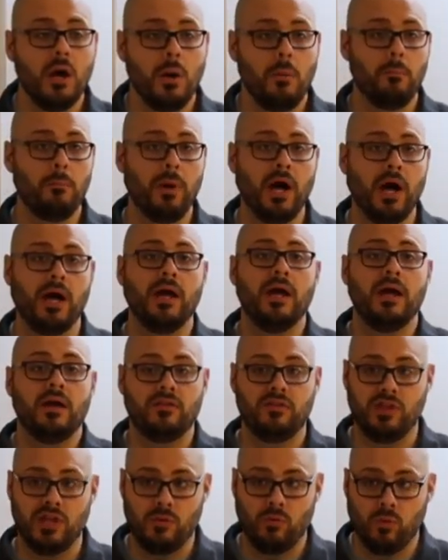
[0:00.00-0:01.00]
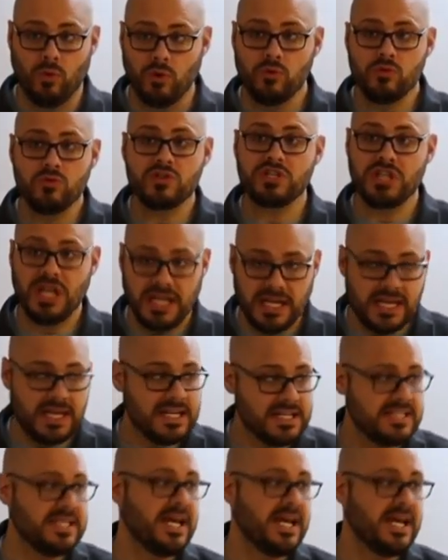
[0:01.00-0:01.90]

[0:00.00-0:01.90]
but the wounds that he had